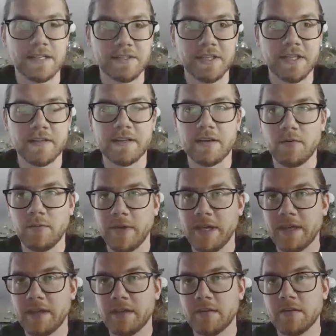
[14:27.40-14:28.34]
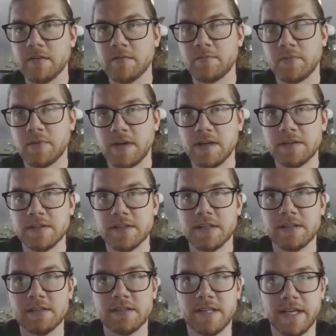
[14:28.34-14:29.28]
it's good that we can
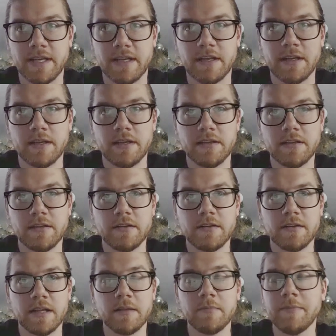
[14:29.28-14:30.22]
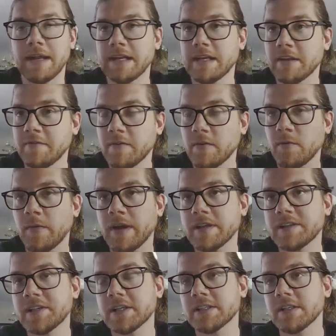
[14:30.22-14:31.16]
process data in many different
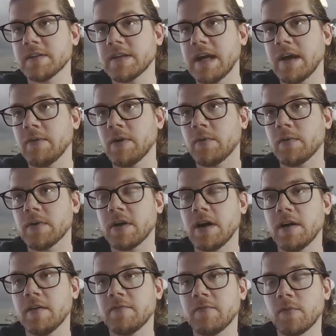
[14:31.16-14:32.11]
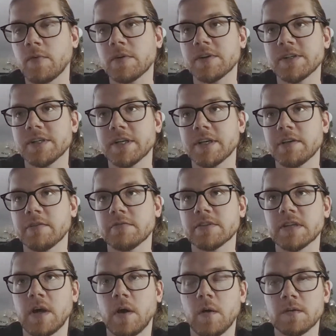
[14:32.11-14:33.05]
ways because in that way we're not forcing
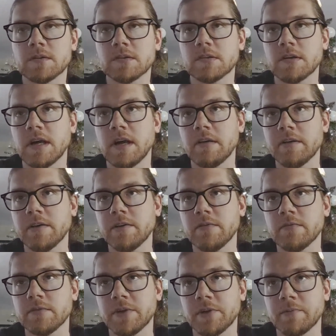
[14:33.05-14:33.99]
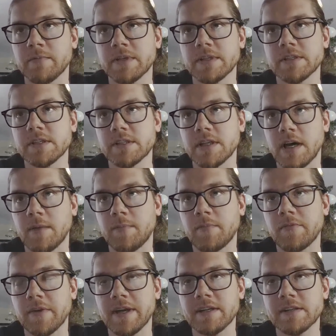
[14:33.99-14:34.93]
you to alter how your business
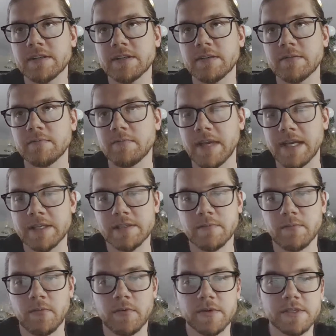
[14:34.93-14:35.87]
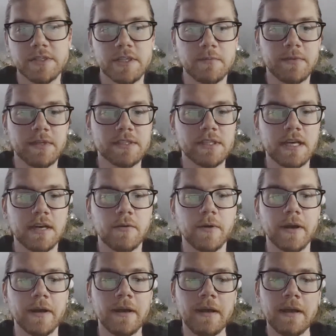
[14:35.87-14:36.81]
operates, and it makes it more seamless
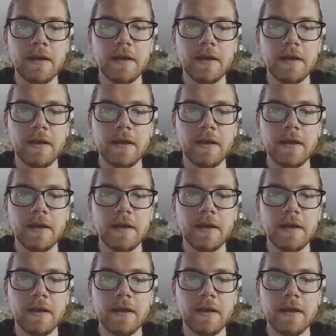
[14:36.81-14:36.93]
that way.